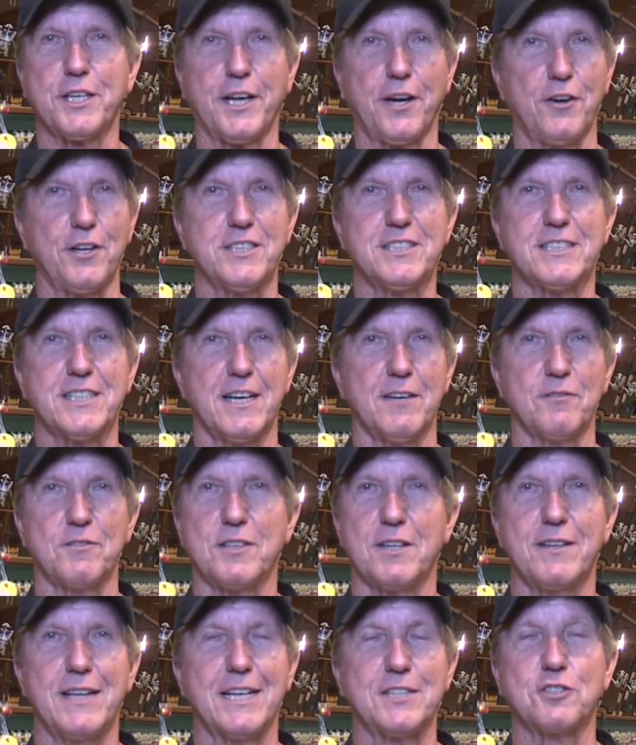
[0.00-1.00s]
Gary
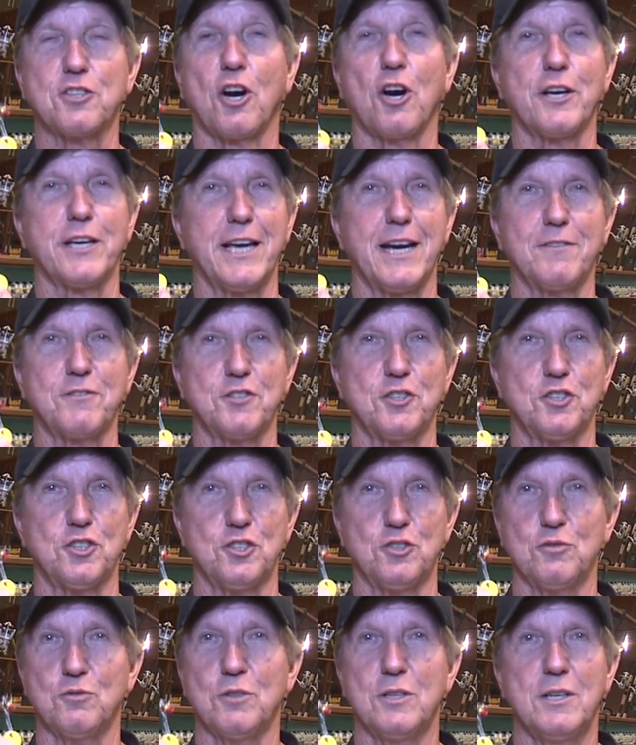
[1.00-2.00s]
Senft. That's all you have to
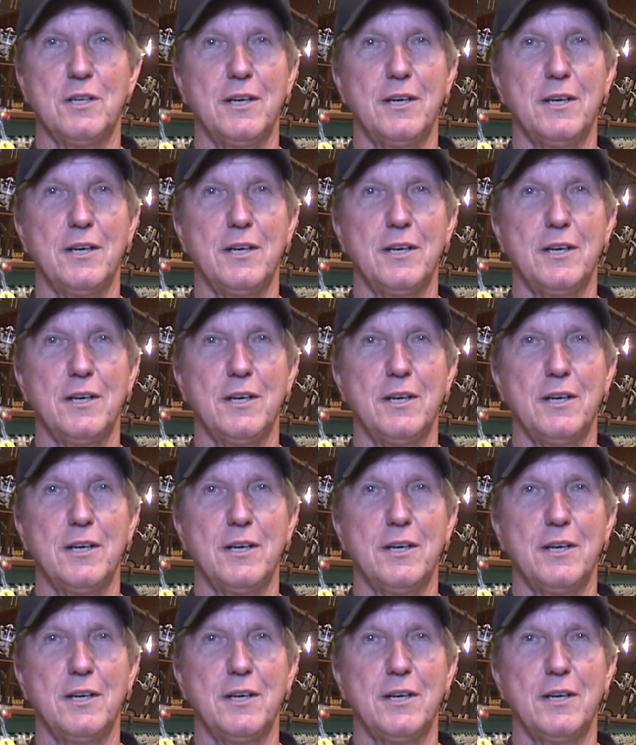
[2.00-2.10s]
do.